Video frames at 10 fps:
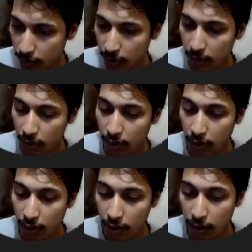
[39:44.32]
Let's write
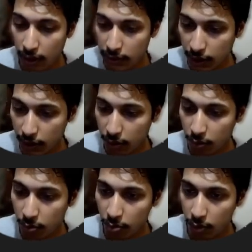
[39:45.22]
the block of
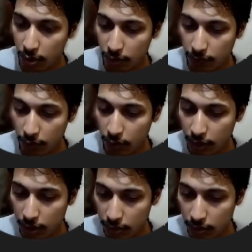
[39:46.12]
code
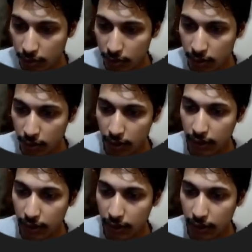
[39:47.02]
in C.